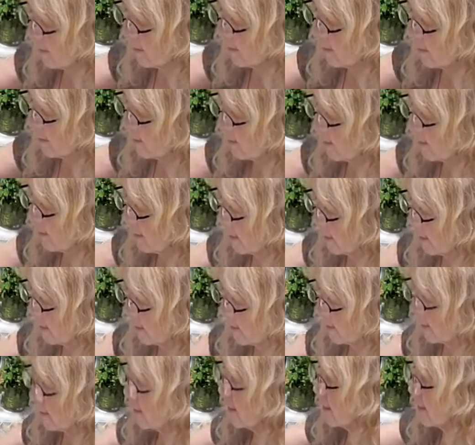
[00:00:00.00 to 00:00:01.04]
things
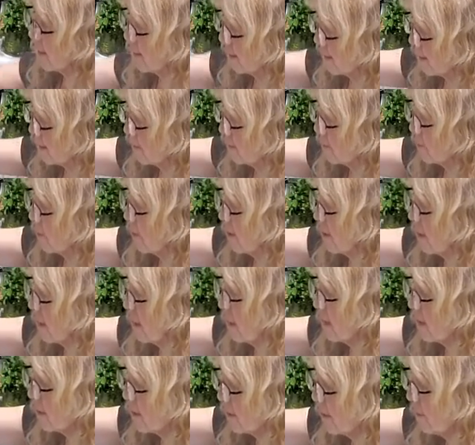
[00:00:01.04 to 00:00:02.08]
like the onions with the
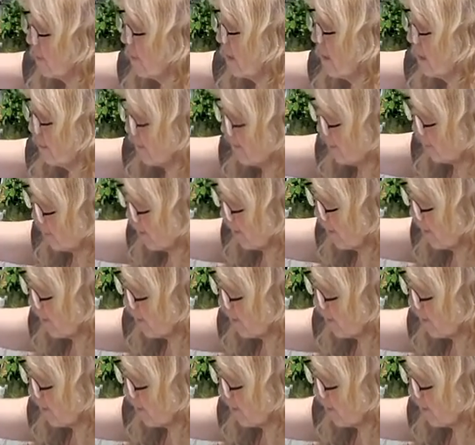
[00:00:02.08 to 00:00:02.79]
anti-inflammatory